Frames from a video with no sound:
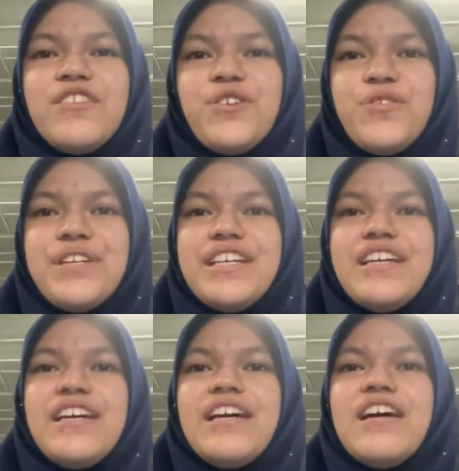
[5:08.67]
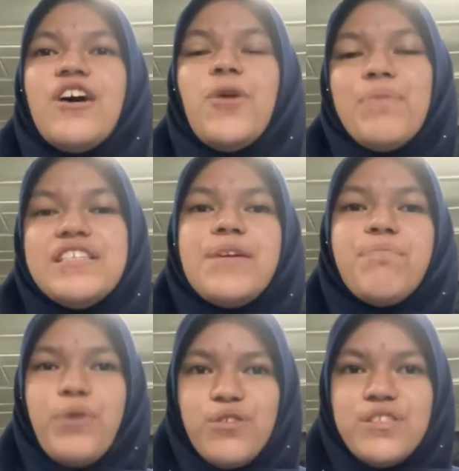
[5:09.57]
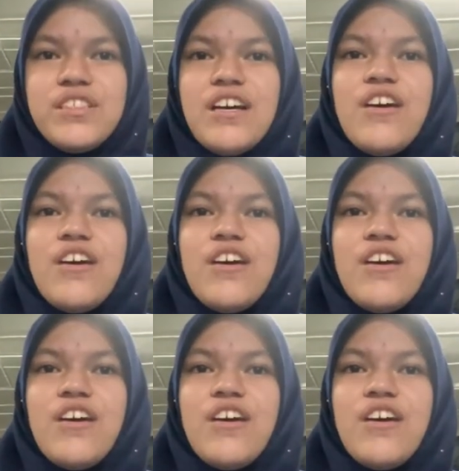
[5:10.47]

toward opposite poles.